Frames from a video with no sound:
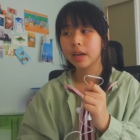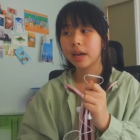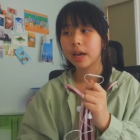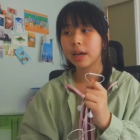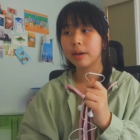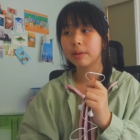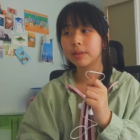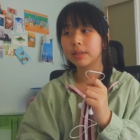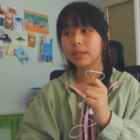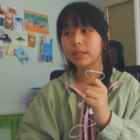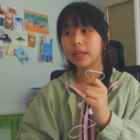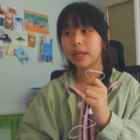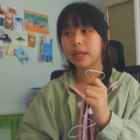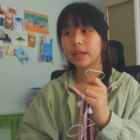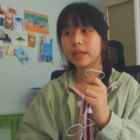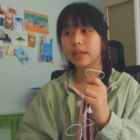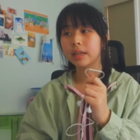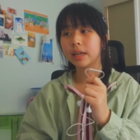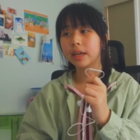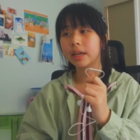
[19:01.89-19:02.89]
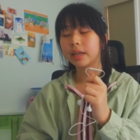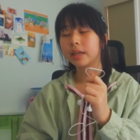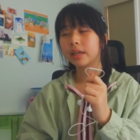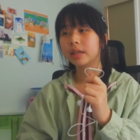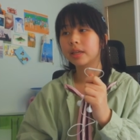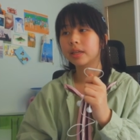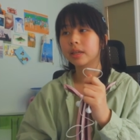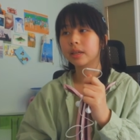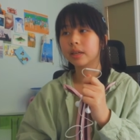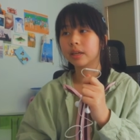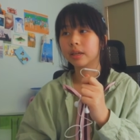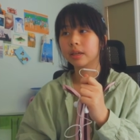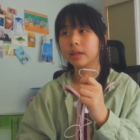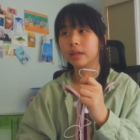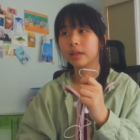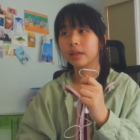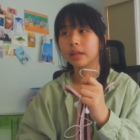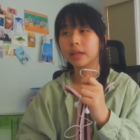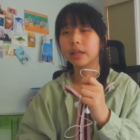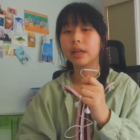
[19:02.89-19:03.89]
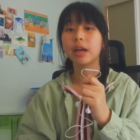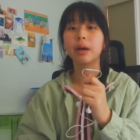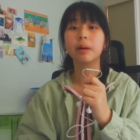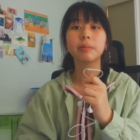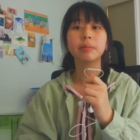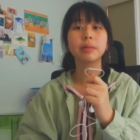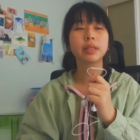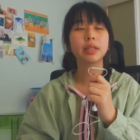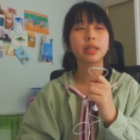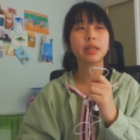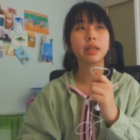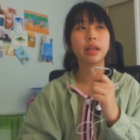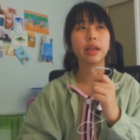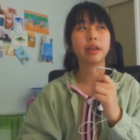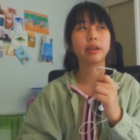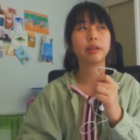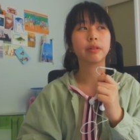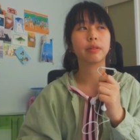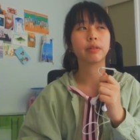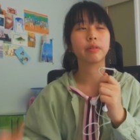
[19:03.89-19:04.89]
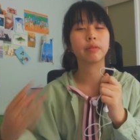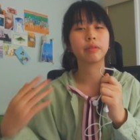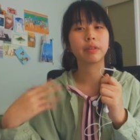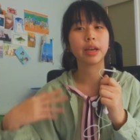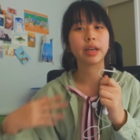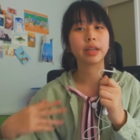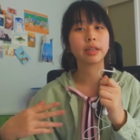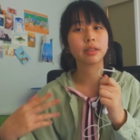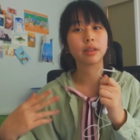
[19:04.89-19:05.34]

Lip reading: I would say like it helps to like reflect